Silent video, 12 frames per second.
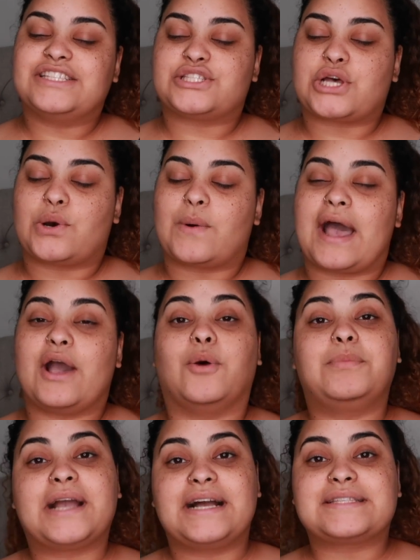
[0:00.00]
So I
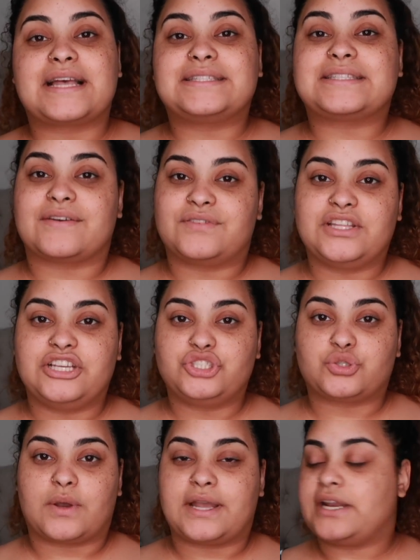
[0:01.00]
hope you guys definitely
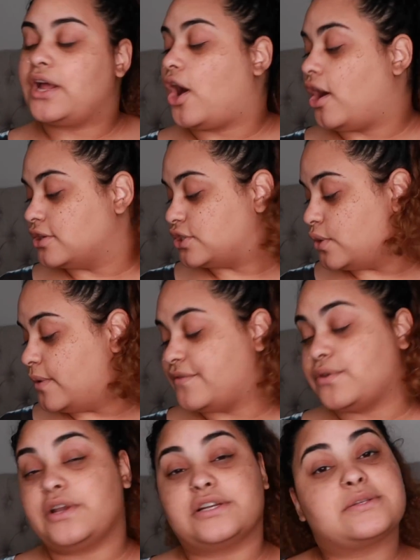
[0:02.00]
enjoyed. Also,
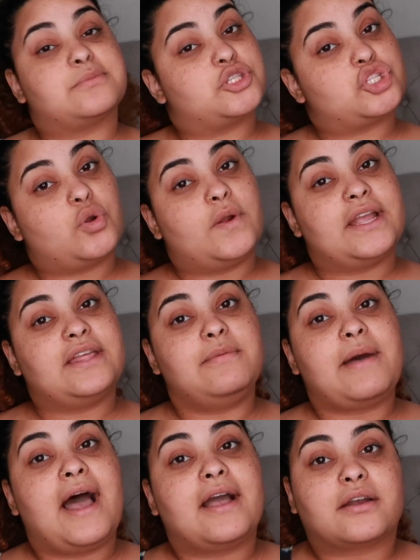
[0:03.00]
if you hear someone snoring in the
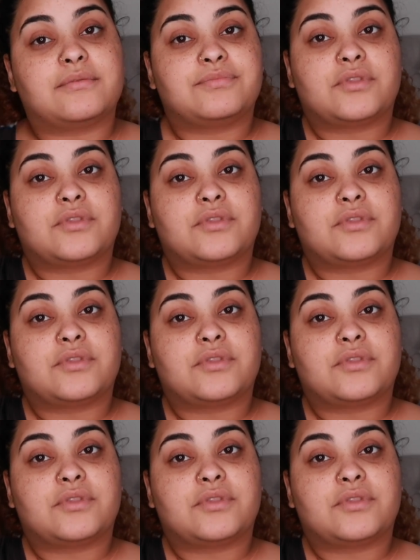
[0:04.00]
back,